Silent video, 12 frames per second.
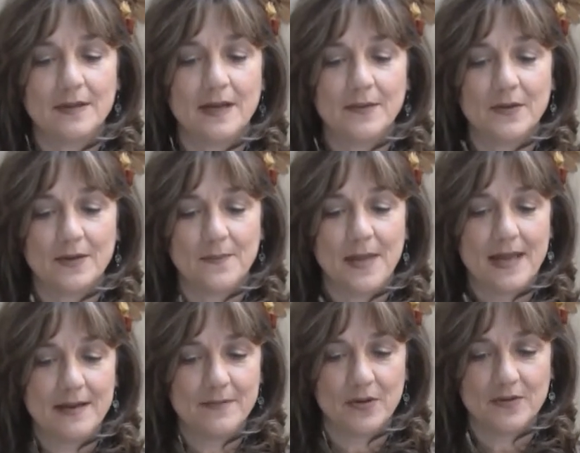I'm going to
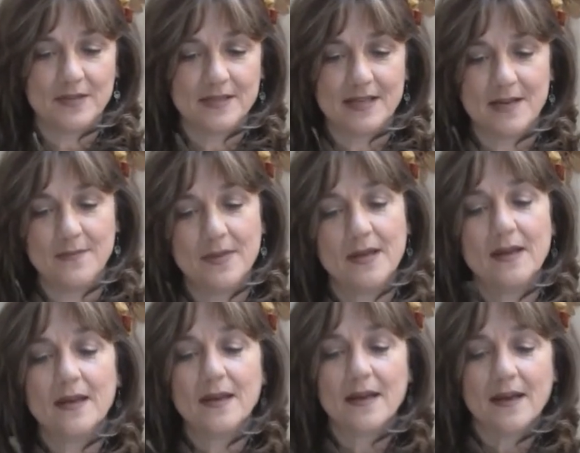bend both the stem
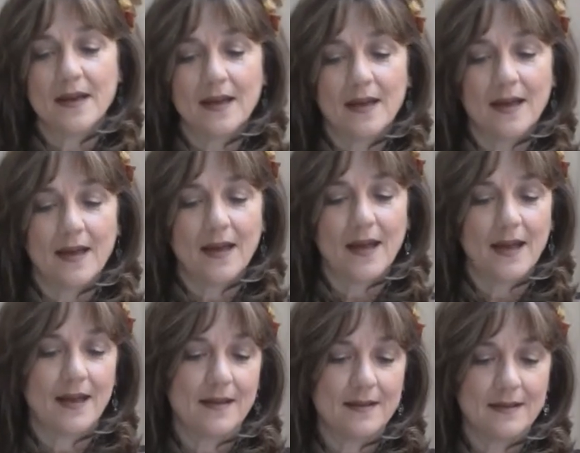and